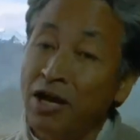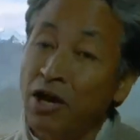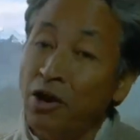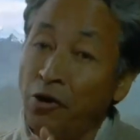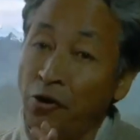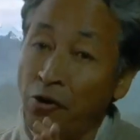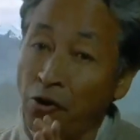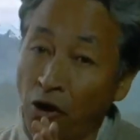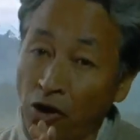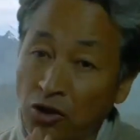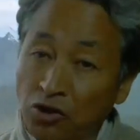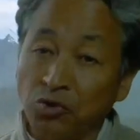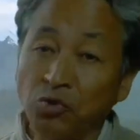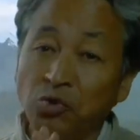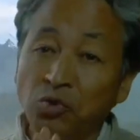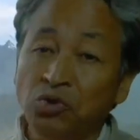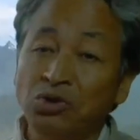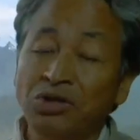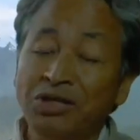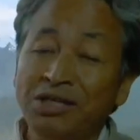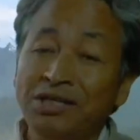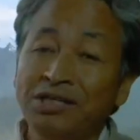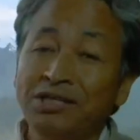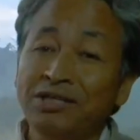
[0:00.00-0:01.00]
not
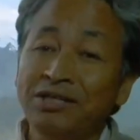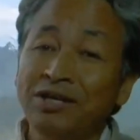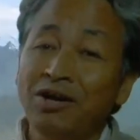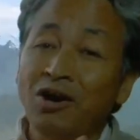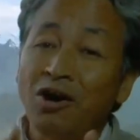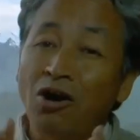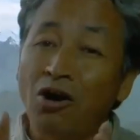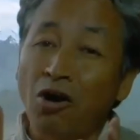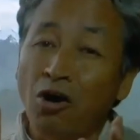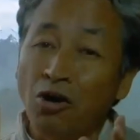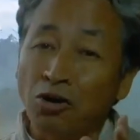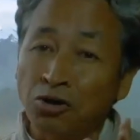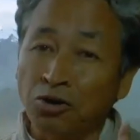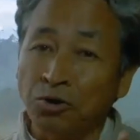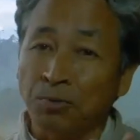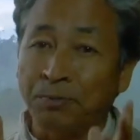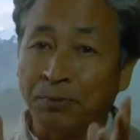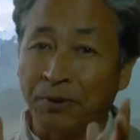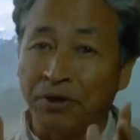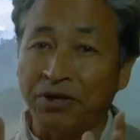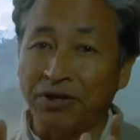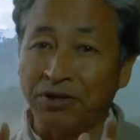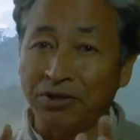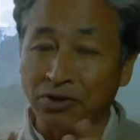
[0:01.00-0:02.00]
only
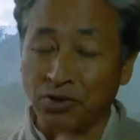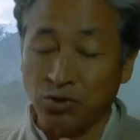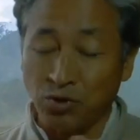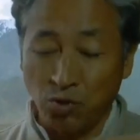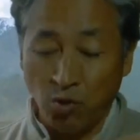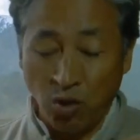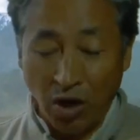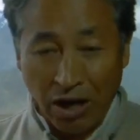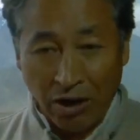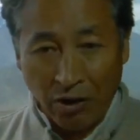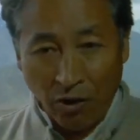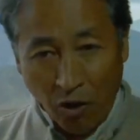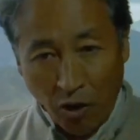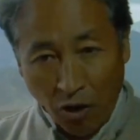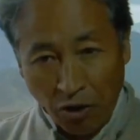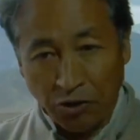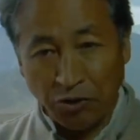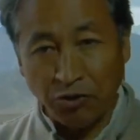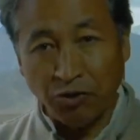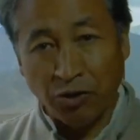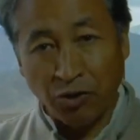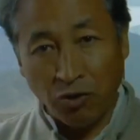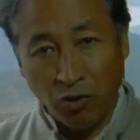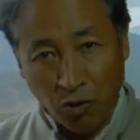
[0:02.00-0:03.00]
entrepreneurs who are on
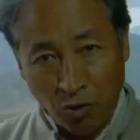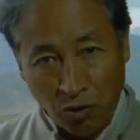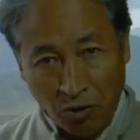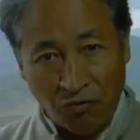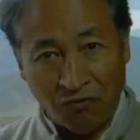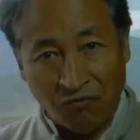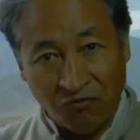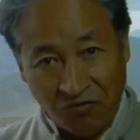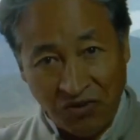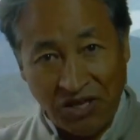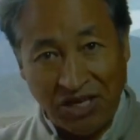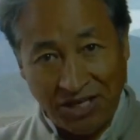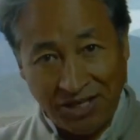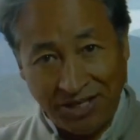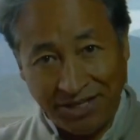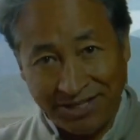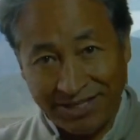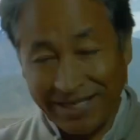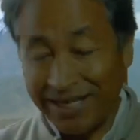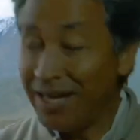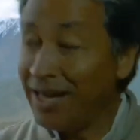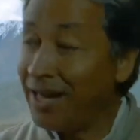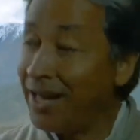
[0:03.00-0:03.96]
your own feet